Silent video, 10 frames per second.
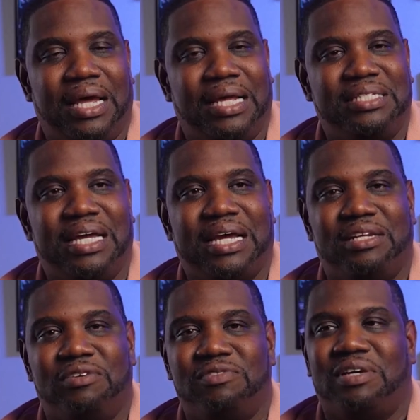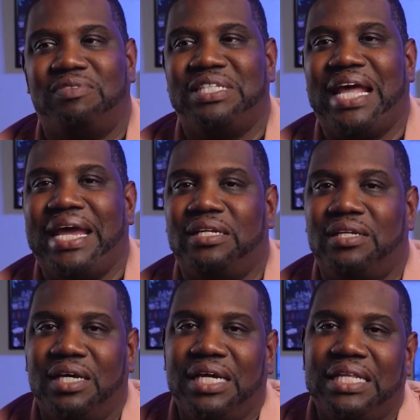executives of state?
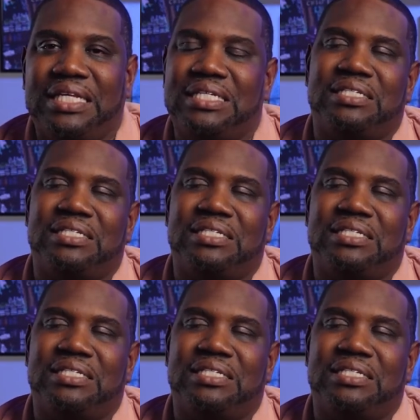These